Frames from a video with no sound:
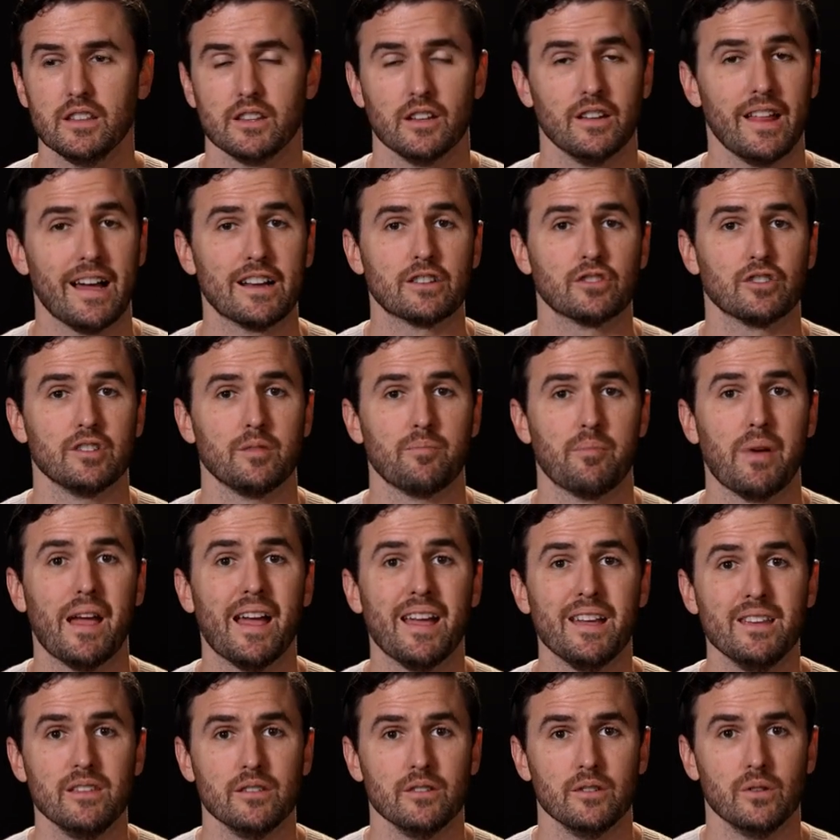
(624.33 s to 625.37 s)
they'll actually
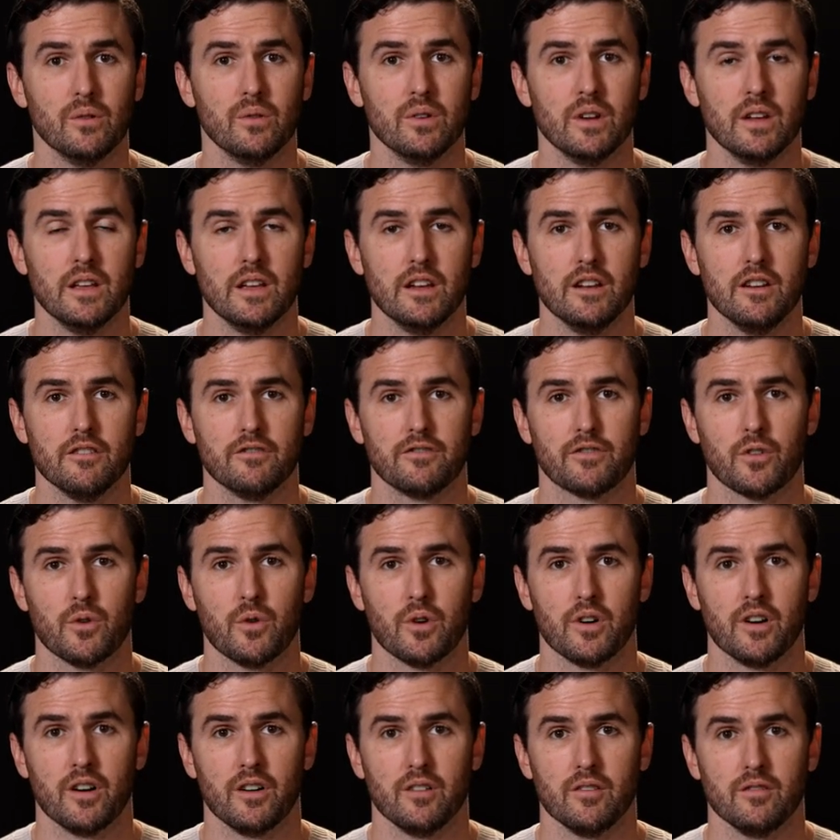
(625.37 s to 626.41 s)
pay you
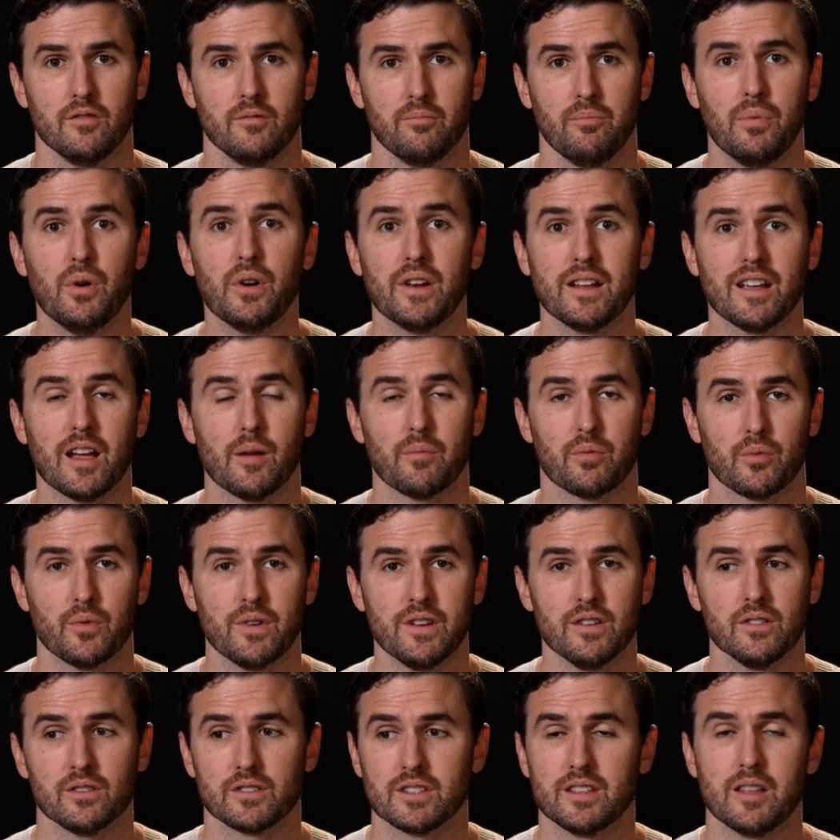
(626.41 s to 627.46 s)
for putting up
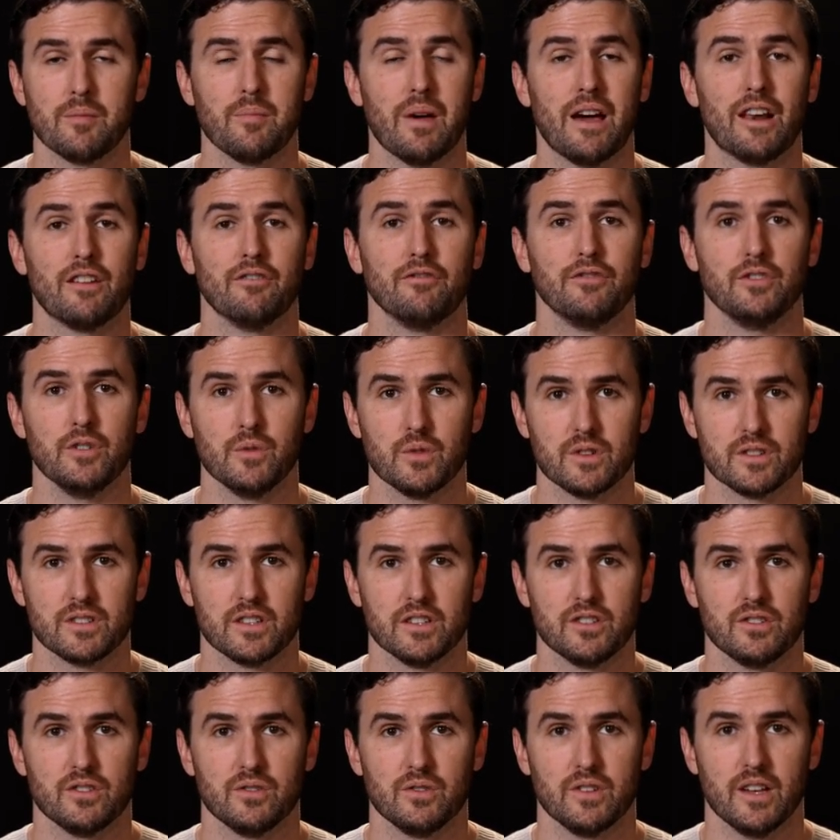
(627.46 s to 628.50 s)
reels and the amount of viewers
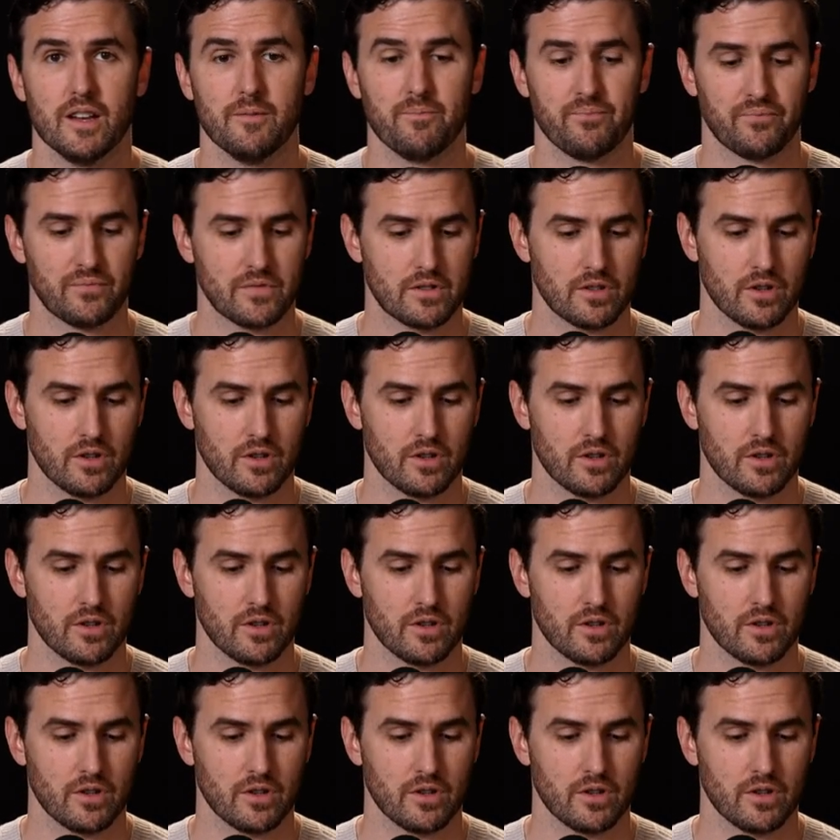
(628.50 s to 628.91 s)
that you get.